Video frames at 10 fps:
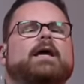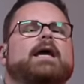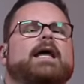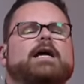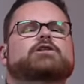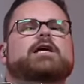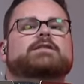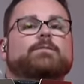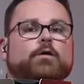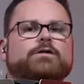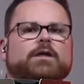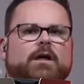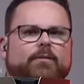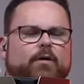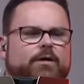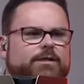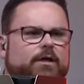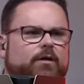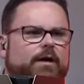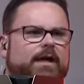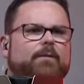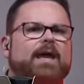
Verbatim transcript: it actually has most of the components included. Now we